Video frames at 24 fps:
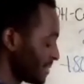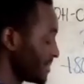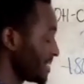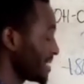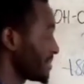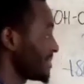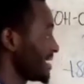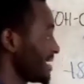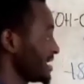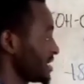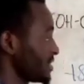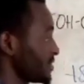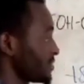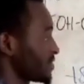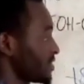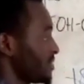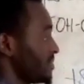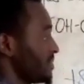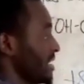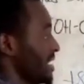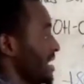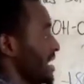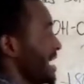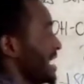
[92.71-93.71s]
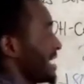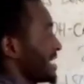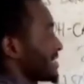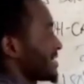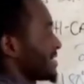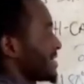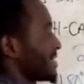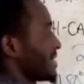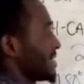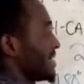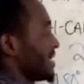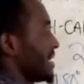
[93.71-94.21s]
measured from the
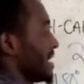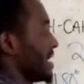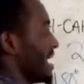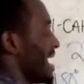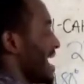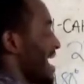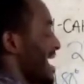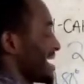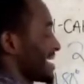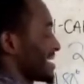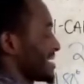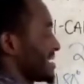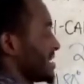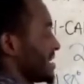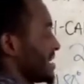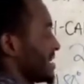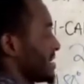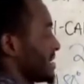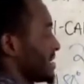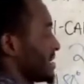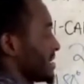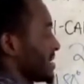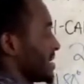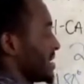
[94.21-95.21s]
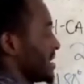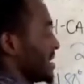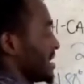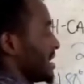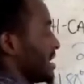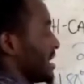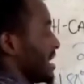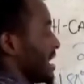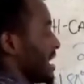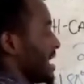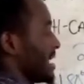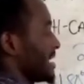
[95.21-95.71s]
x-axis
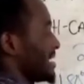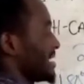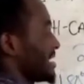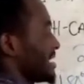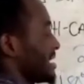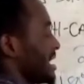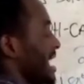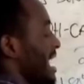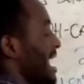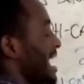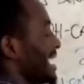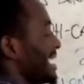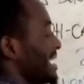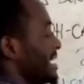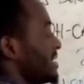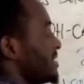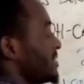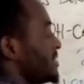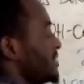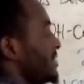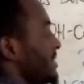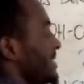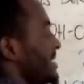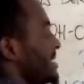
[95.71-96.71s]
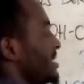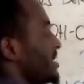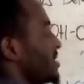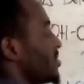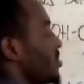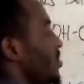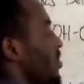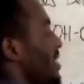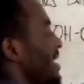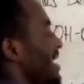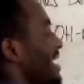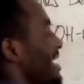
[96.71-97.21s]
and are elevating
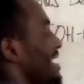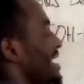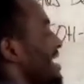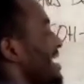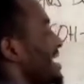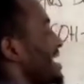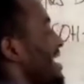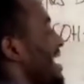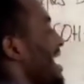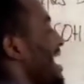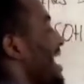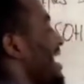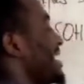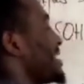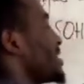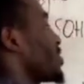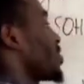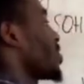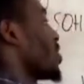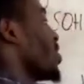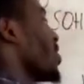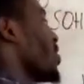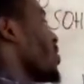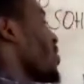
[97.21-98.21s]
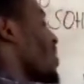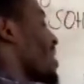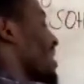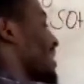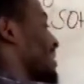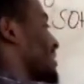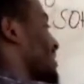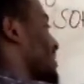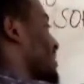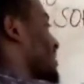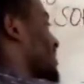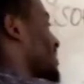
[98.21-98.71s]
going
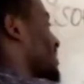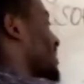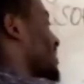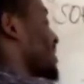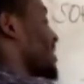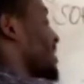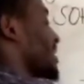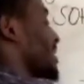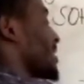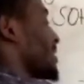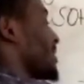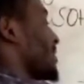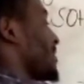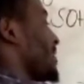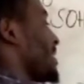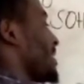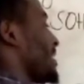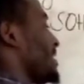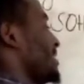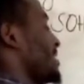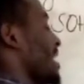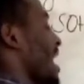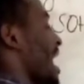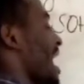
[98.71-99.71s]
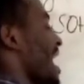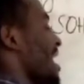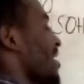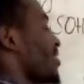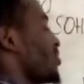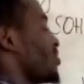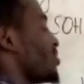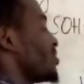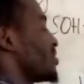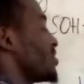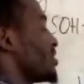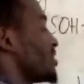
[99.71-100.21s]
anti-clockwise. These
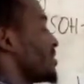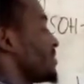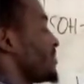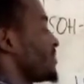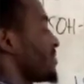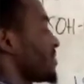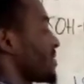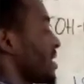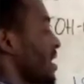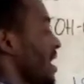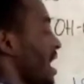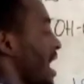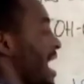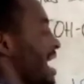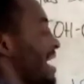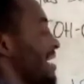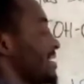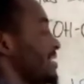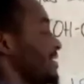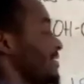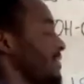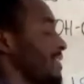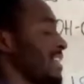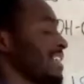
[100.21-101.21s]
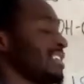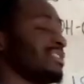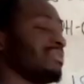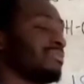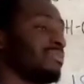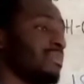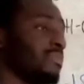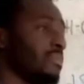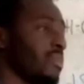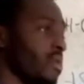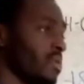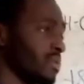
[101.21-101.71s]
angles are referred to be
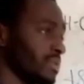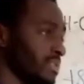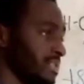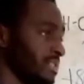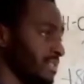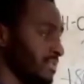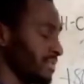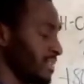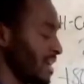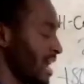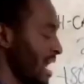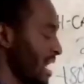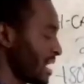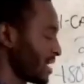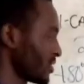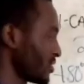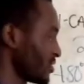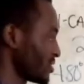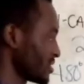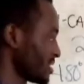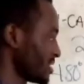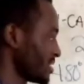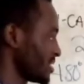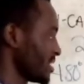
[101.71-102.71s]
positive angles,